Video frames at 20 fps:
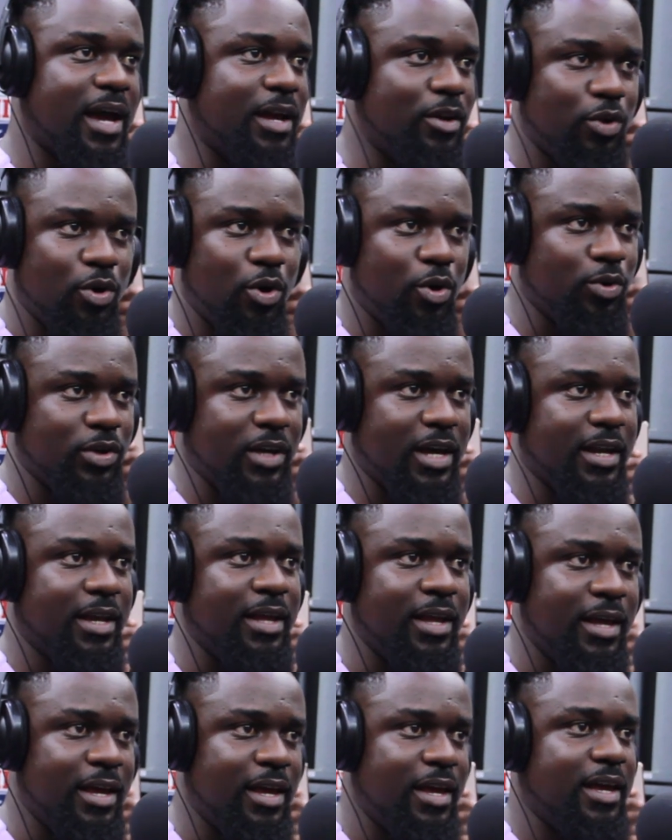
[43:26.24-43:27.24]
I know that
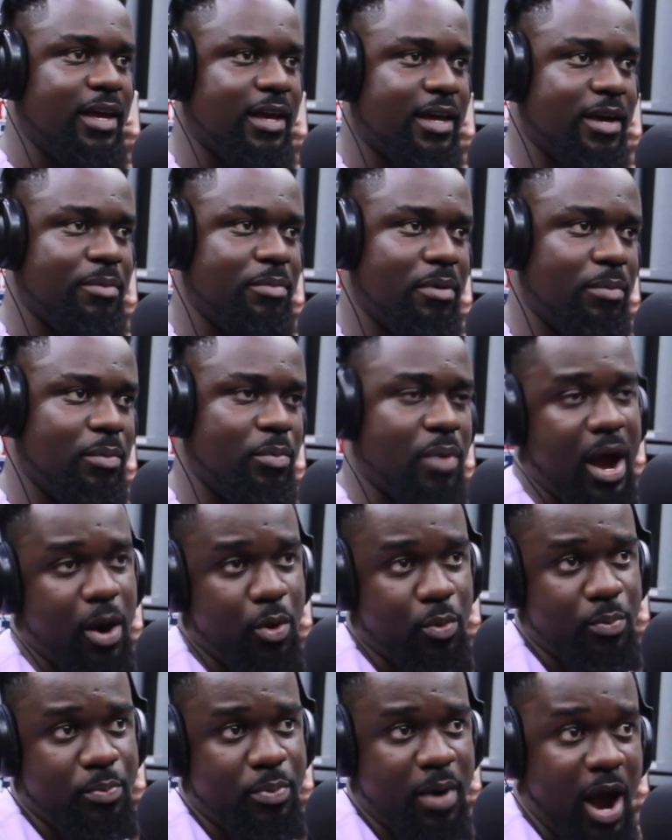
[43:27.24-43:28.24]
it can be. I
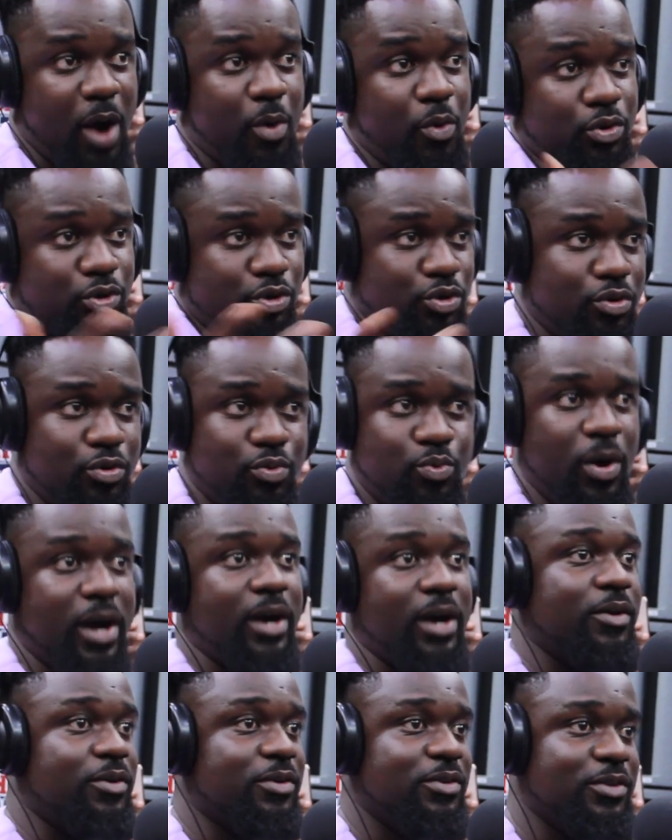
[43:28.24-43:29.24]
will do
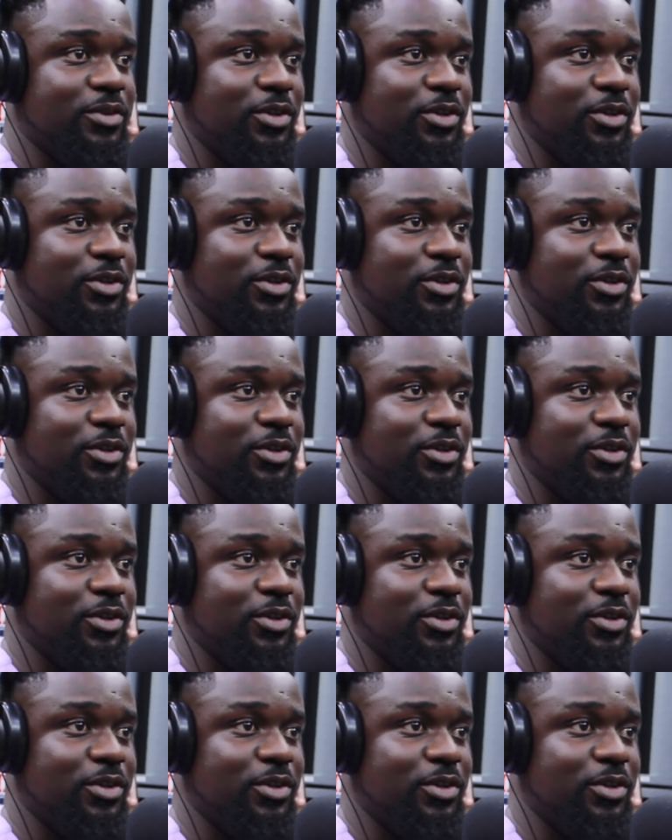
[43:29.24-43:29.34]
well,